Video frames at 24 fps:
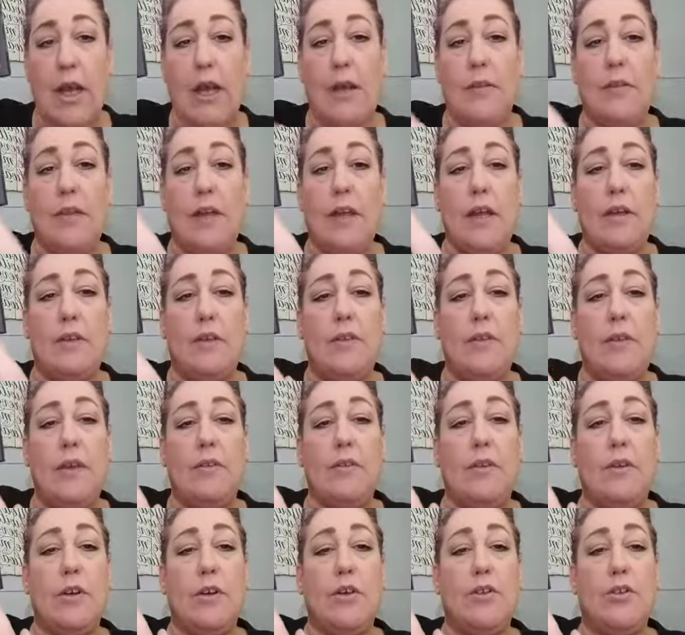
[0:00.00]
And then
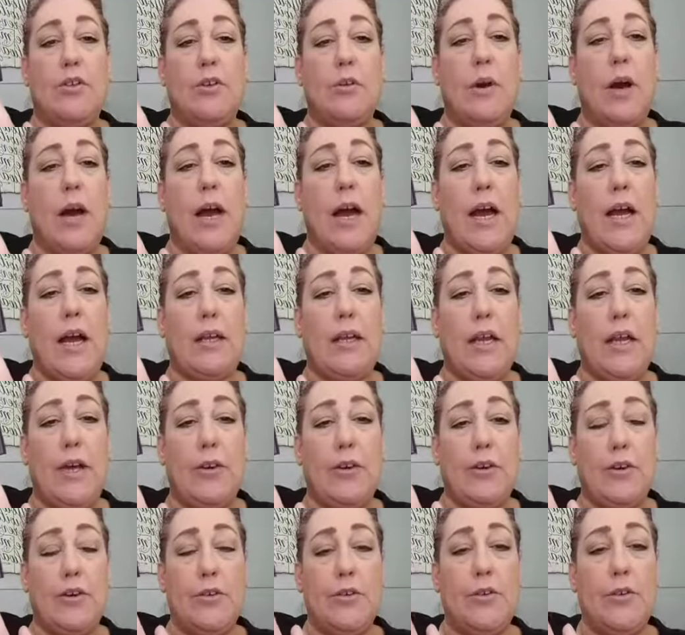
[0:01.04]
these are your 2
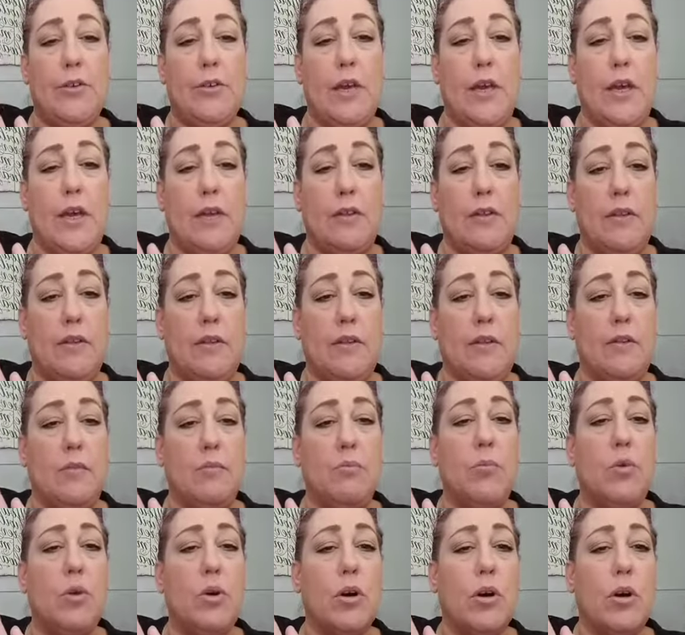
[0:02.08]
highlighters, and this is
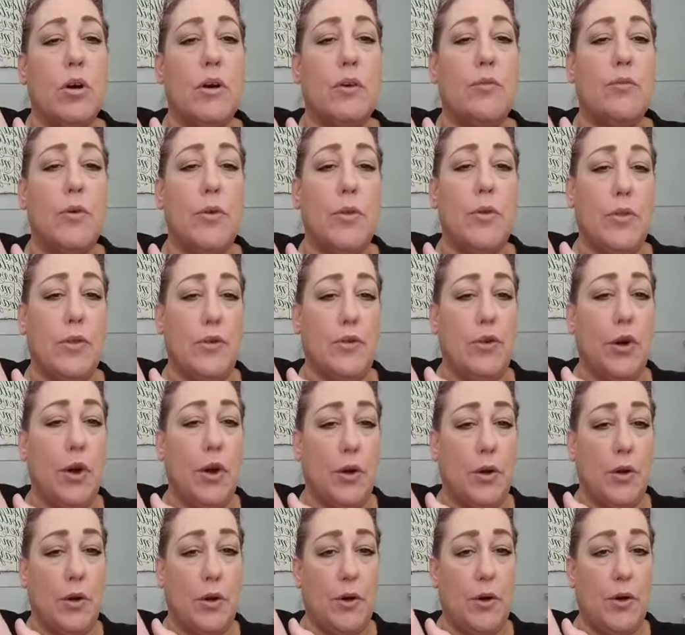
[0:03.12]
more for the
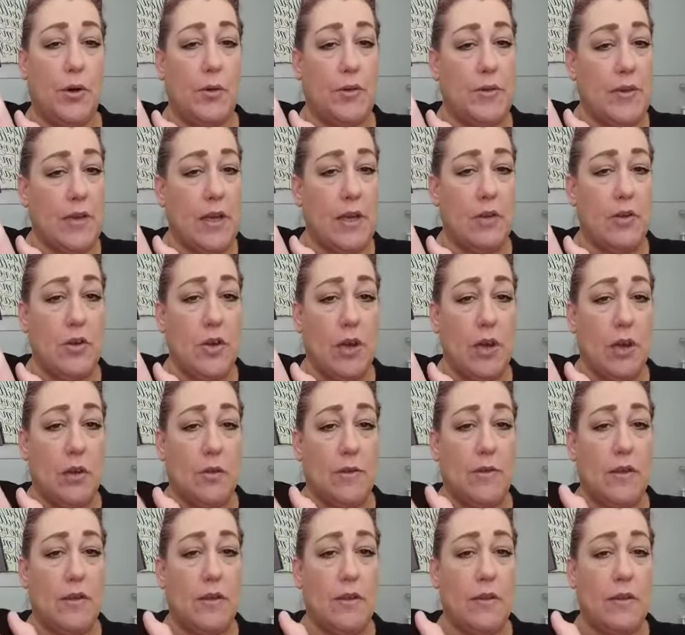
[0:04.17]
darker skin
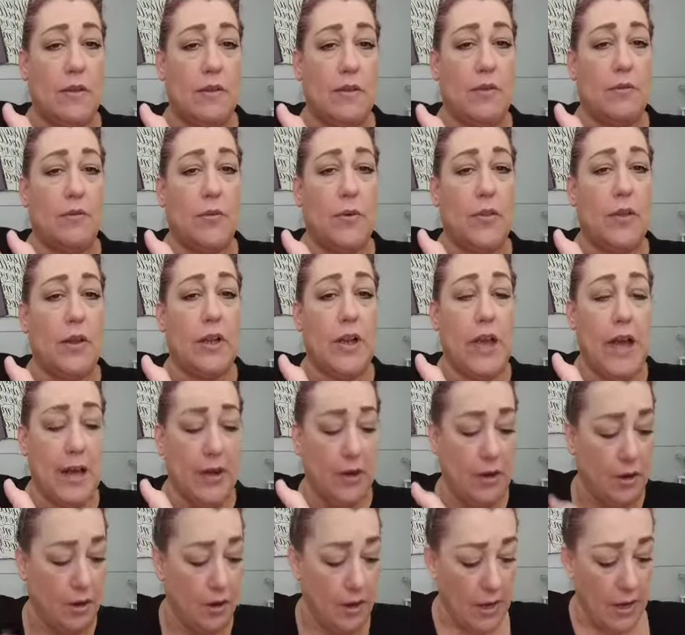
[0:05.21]
tones, and then this is for the
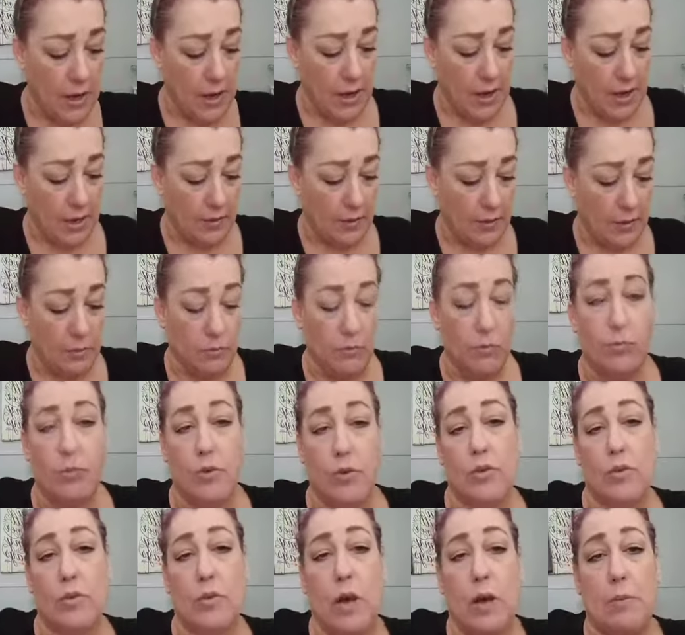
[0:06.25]
lighter. And then
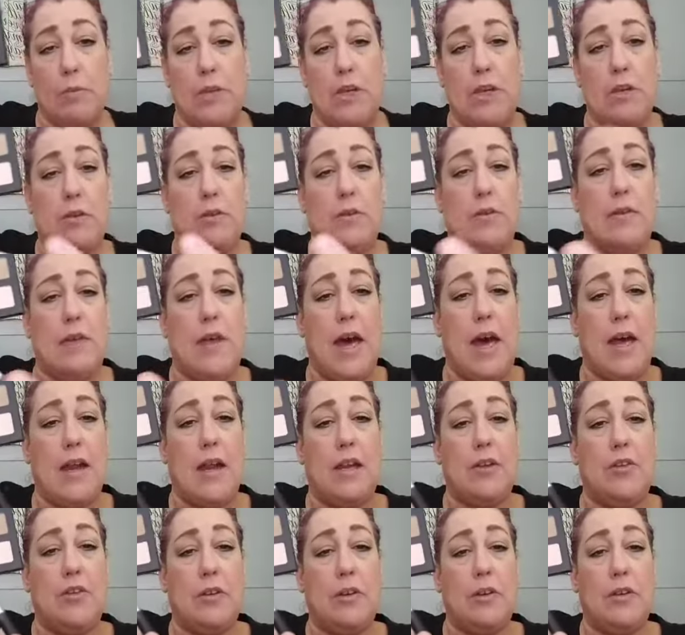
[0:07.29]
you saw me use that.
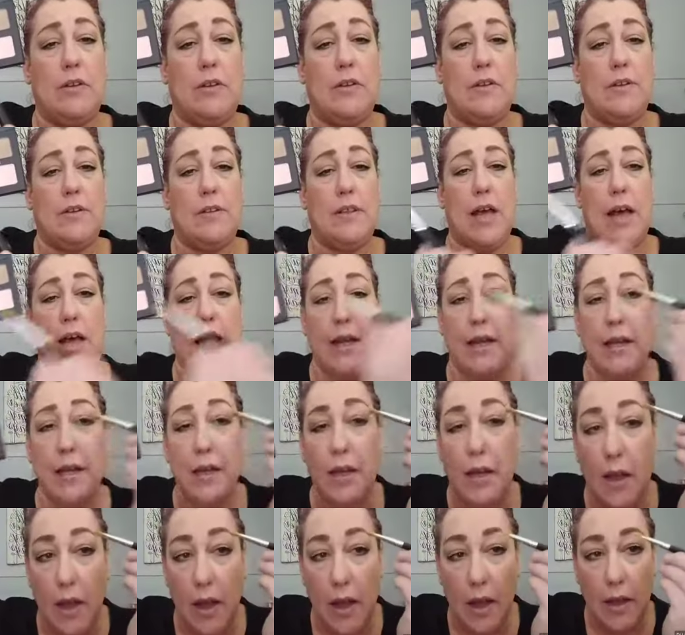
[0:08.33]
I took this light
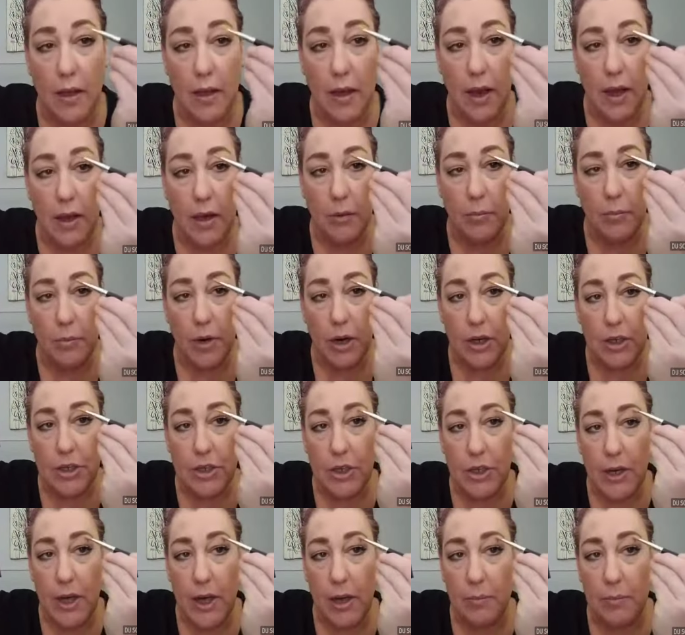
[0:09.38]
and kind of
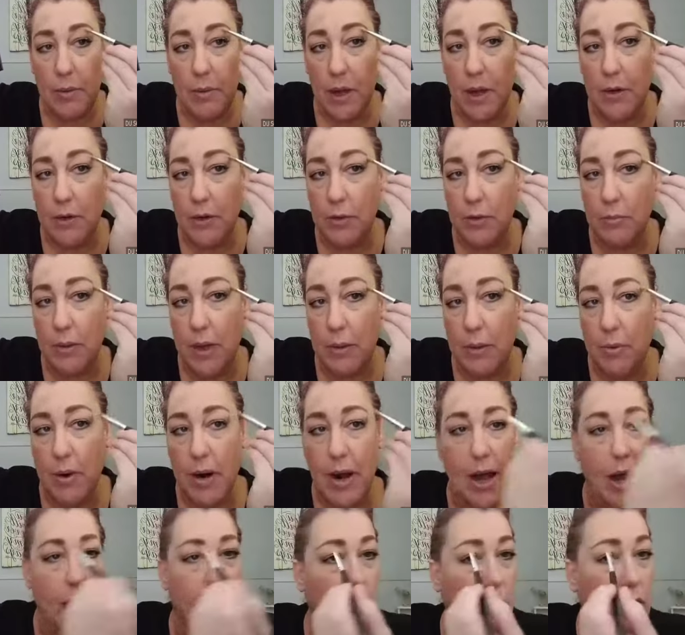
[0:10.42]
brushed it up under my
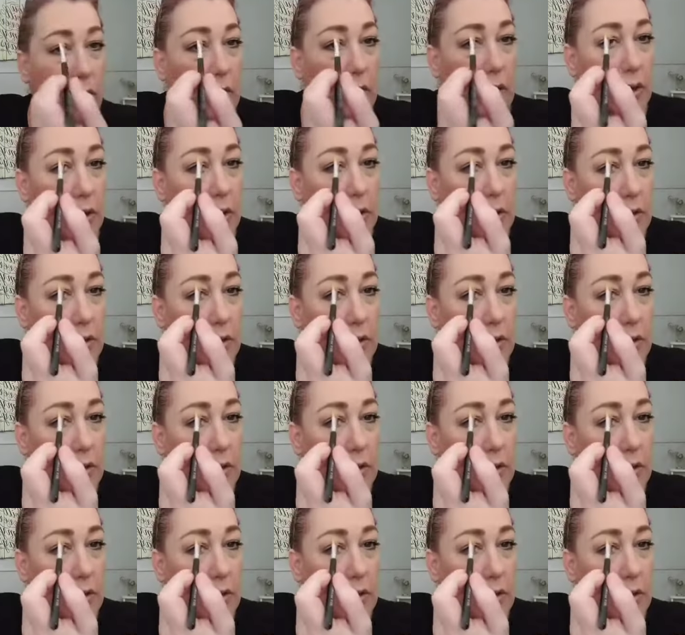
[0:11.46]
brow